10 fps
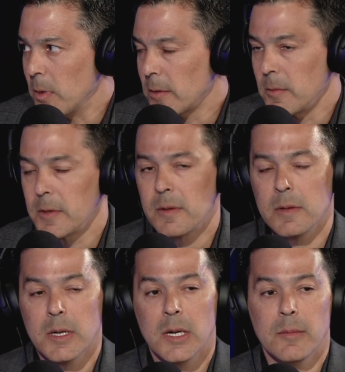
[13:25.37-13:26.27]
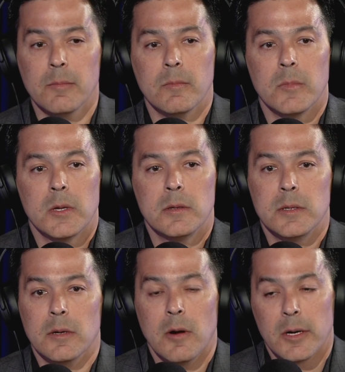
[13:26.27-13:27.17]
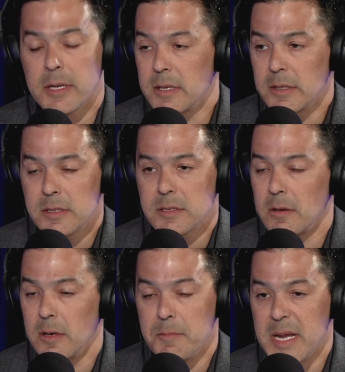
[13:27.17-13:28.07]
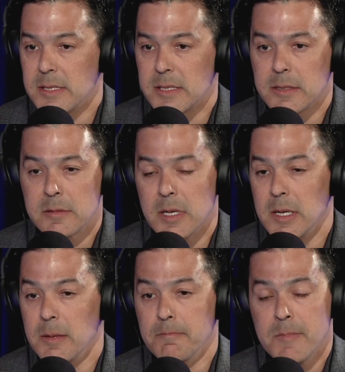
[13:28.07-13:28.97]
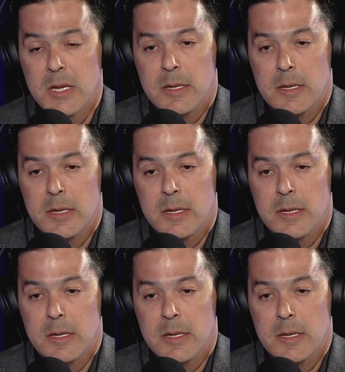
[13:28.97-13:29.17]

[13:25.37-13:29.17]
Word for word: work with. Um, you know, our kids are amazing. Um,